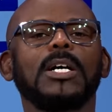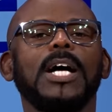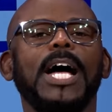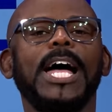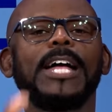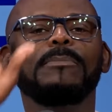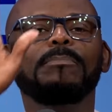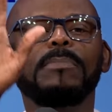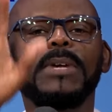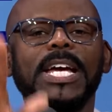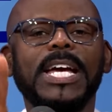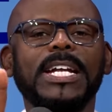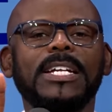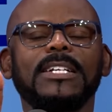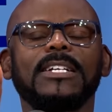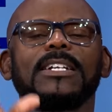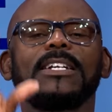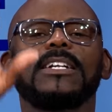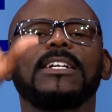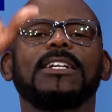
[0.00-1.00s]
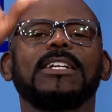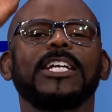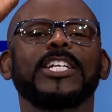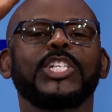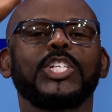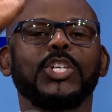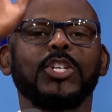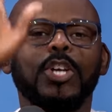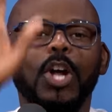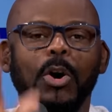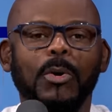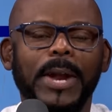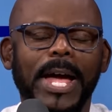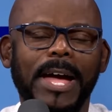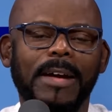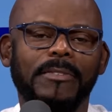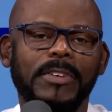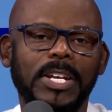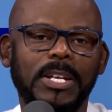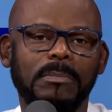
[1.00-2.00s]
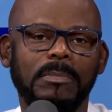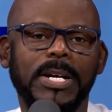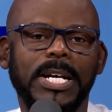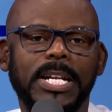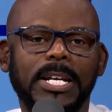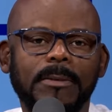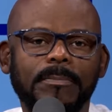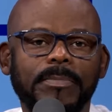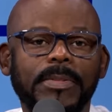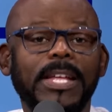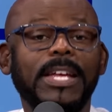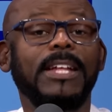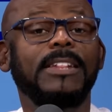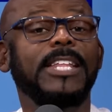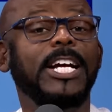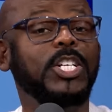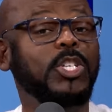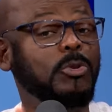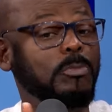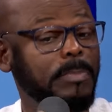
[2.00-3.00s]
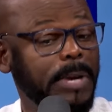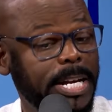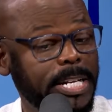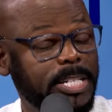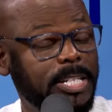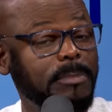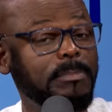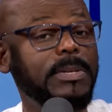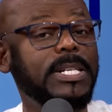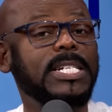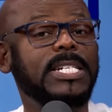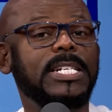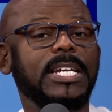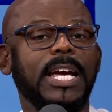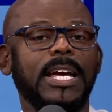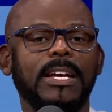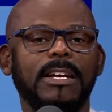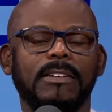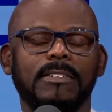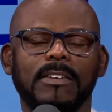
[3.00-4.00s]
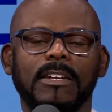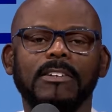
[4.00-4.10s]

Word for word: Admit mm-hmm. that you don't have any money and that you made some mistakes mm-hmm.